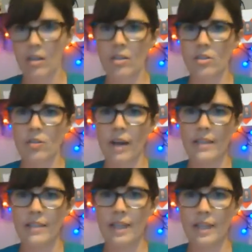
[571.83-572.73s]
so
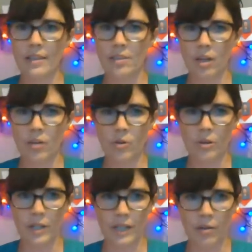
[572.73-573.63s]
as I get this
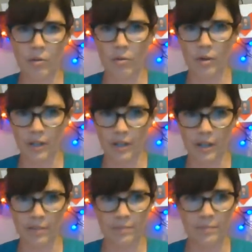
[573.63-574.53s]
cord in
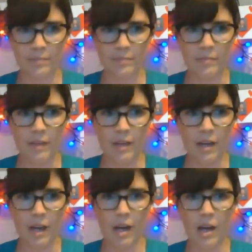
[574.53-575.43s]
order,
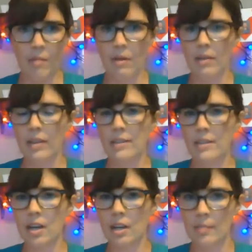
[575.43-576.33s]
let's
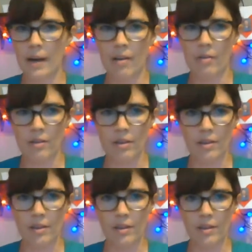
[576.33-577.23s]
talk about
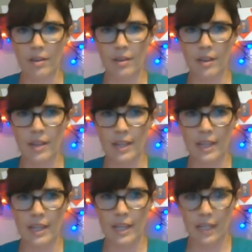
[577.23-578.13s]

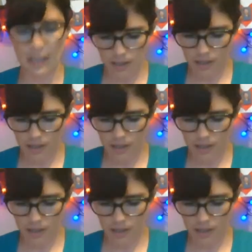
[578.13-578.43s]
the